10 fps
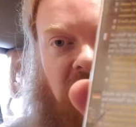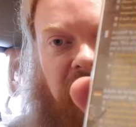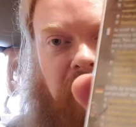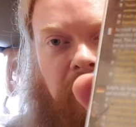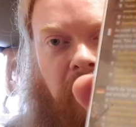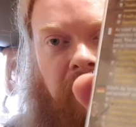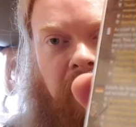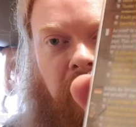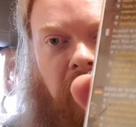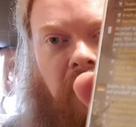everyone.
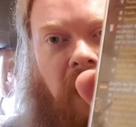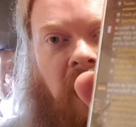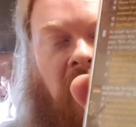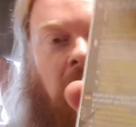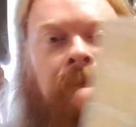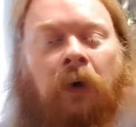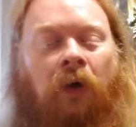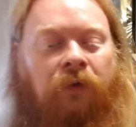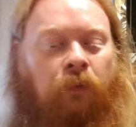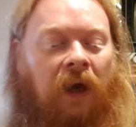But
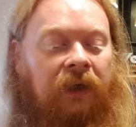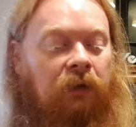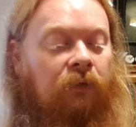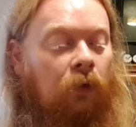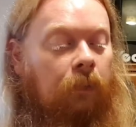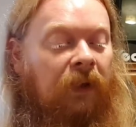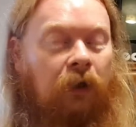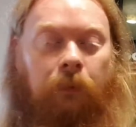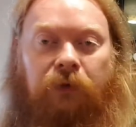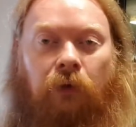on the way, you've got to
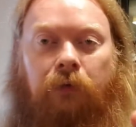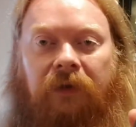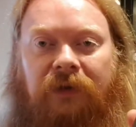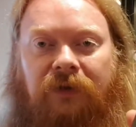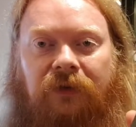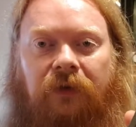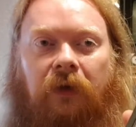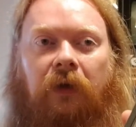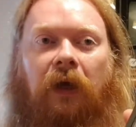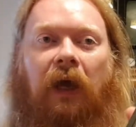pick up tourists.
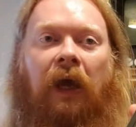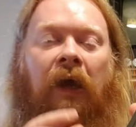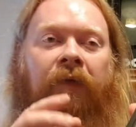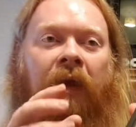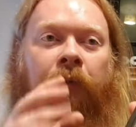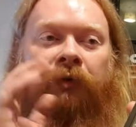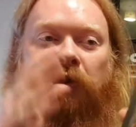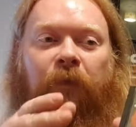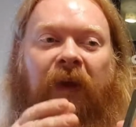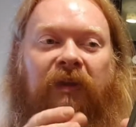And then once
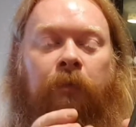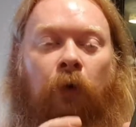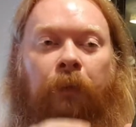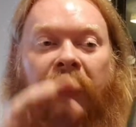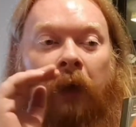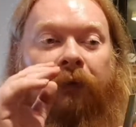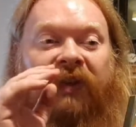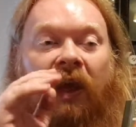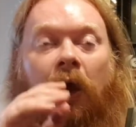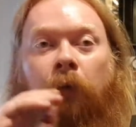you've picked them up, they will
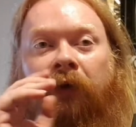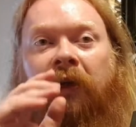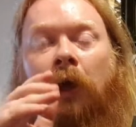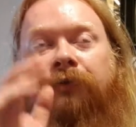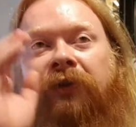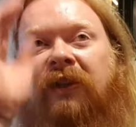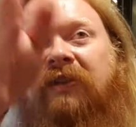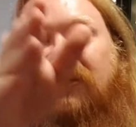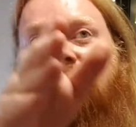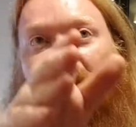say, I want to go to this
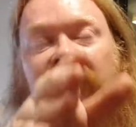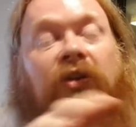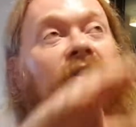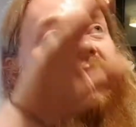destination to